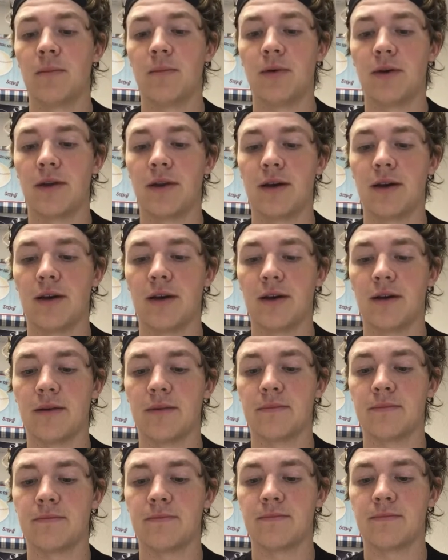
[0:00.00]
But
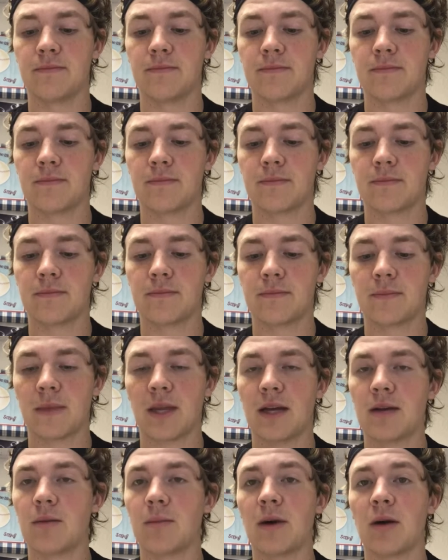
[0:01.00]

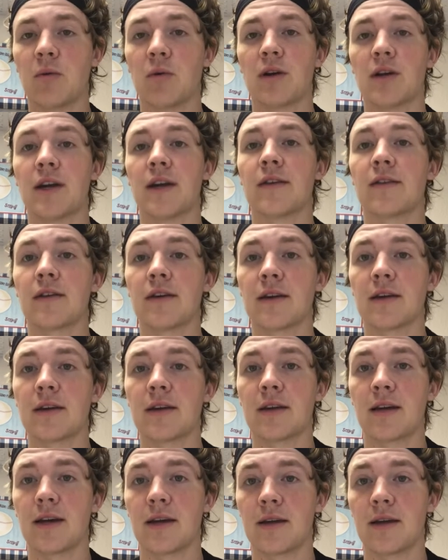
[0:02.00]
I know my work ethic,
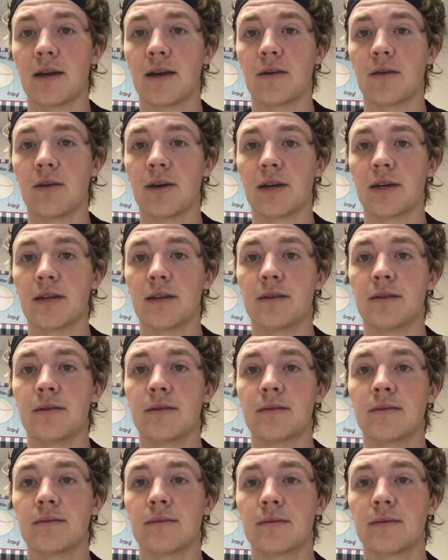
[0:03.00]
and I know I can